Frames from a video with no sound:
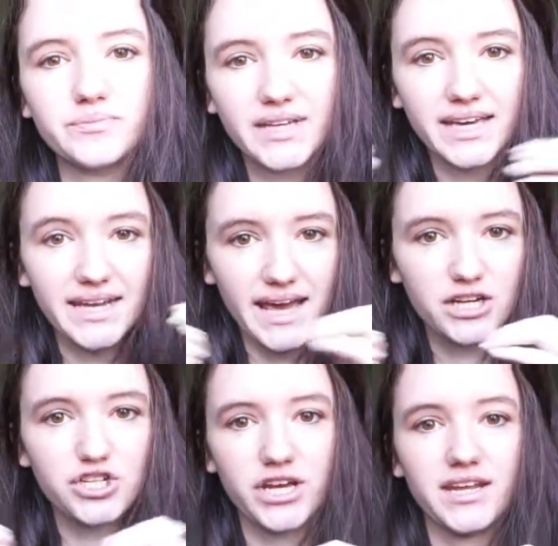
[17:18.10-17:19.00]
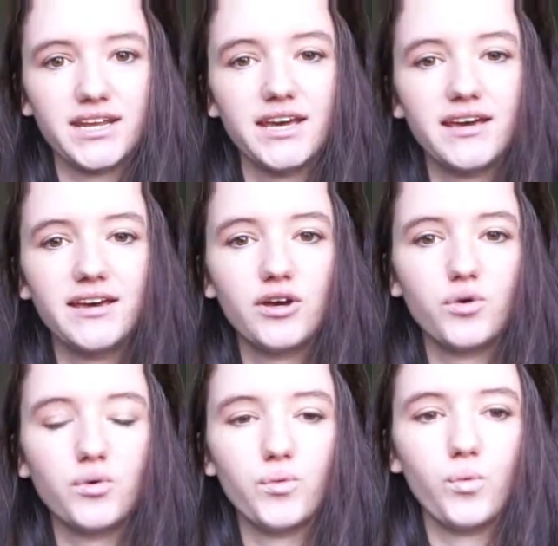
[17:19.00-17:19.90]
connection
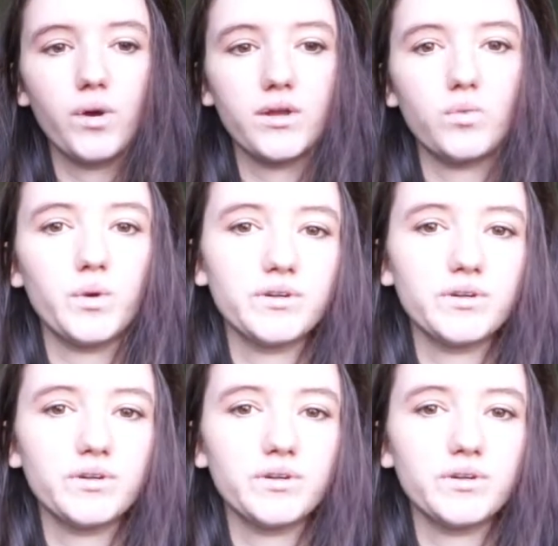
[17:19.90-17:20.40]
when we